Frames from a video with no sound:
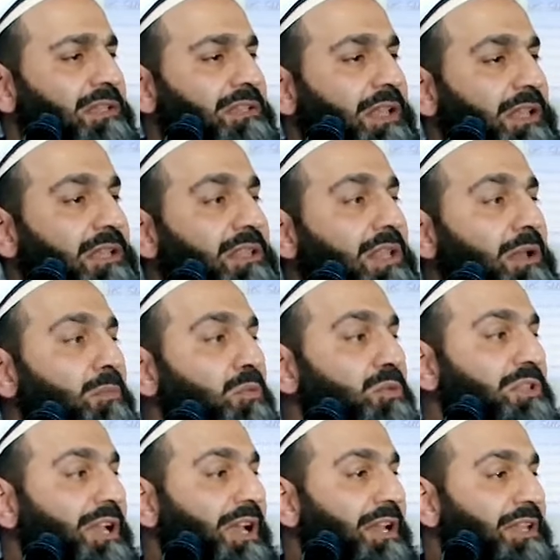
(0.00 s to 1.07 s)
Sayyidina
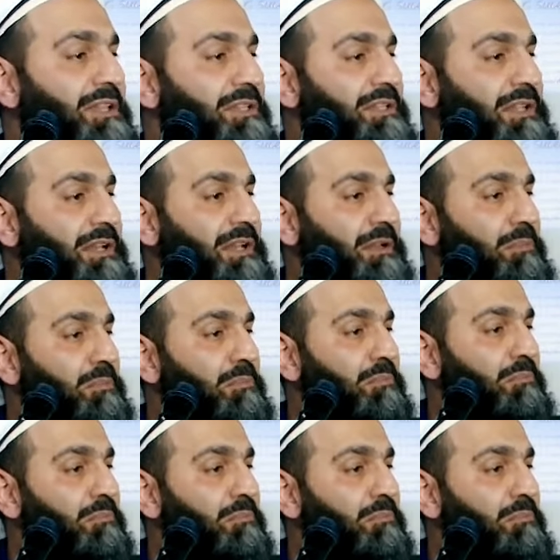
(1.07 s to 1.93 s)
Musa alayhi salam,